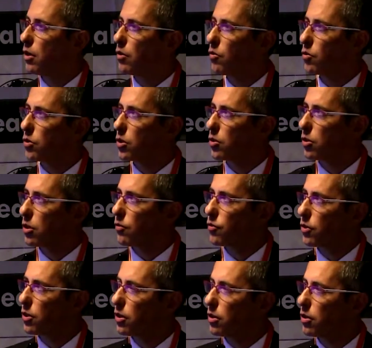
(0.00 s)
rotator cuff
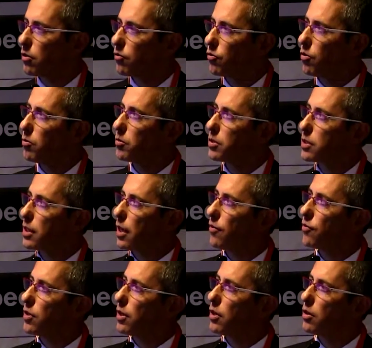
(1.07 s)
tear. From
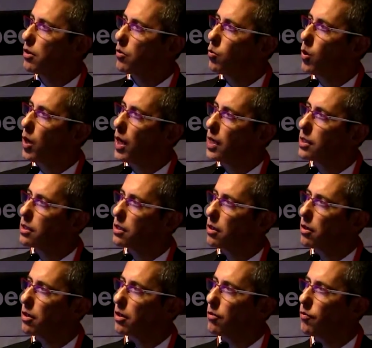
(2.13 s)
safety-wise,
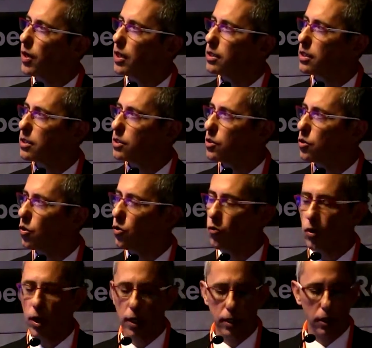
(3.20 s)
the device has no
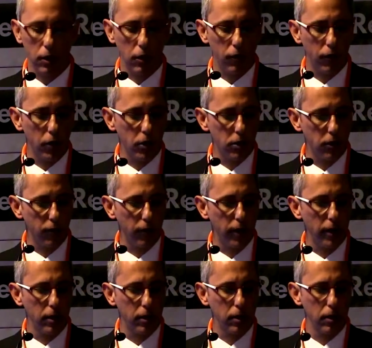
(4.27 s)
related adverse
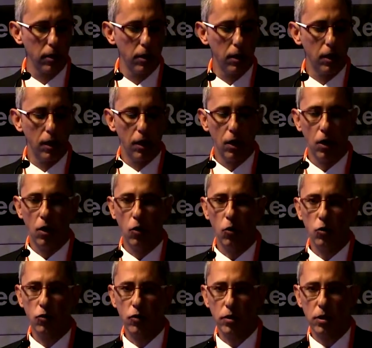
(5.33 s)
effect.
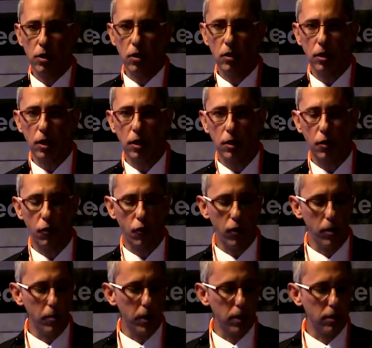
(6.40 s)
Ultrasound done at 3
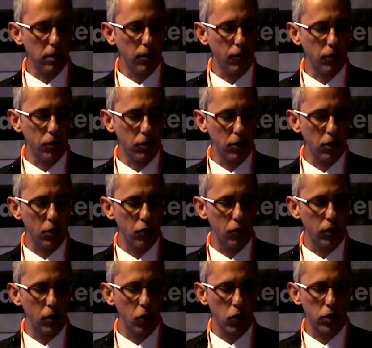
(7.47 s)
months after surgery,
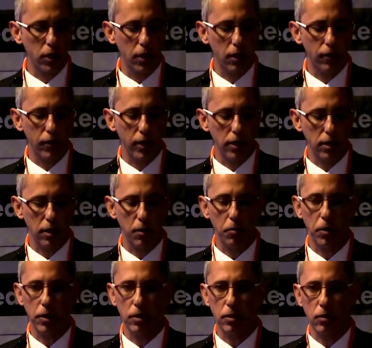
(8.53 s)
no significant
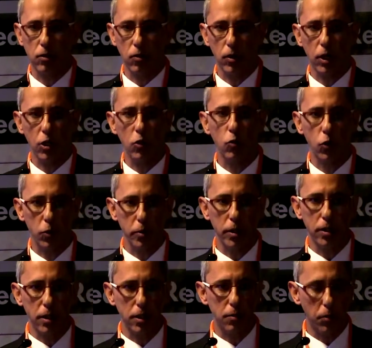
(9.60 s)
implant dislocation, which means
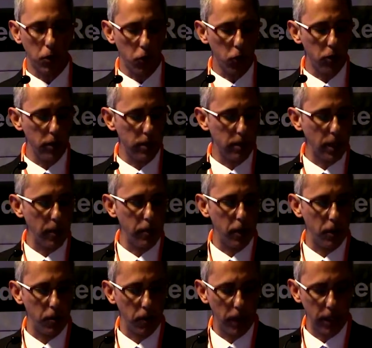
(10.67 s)
this balloon is stable
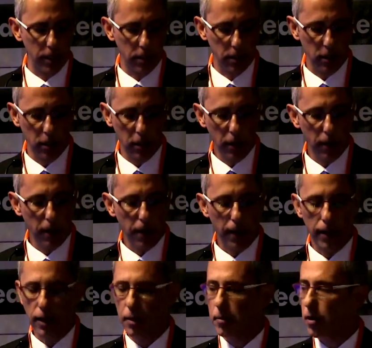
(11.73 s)
in place. An
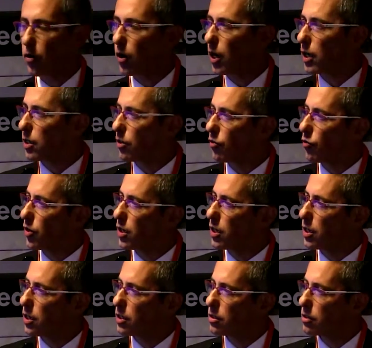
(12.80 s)
MRI at 3
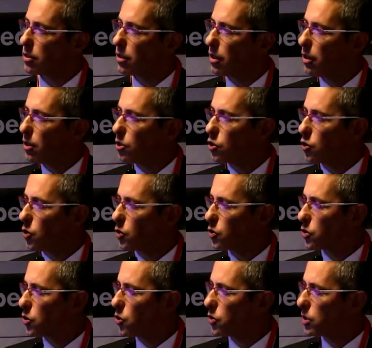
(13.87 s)
years shows
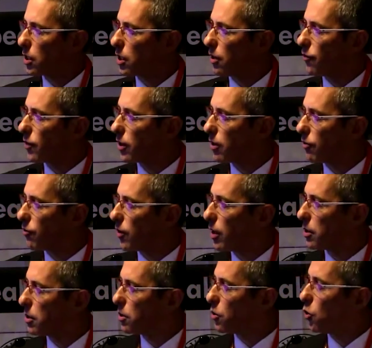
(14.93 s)
no significant
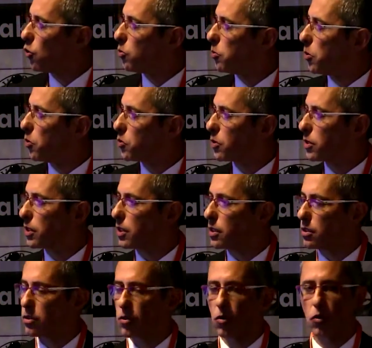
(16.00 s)
finding, no bone
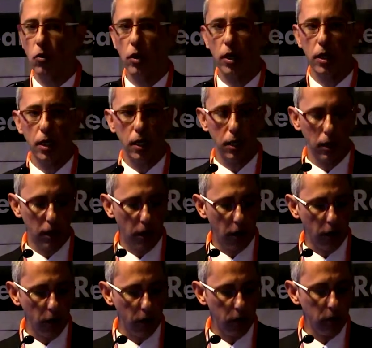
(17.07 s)
cyst or any
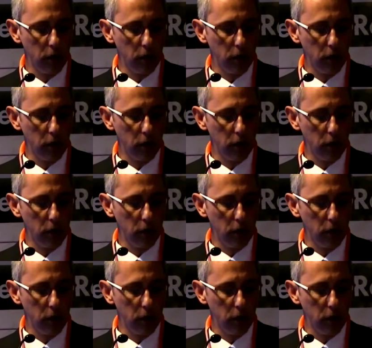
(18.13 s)
other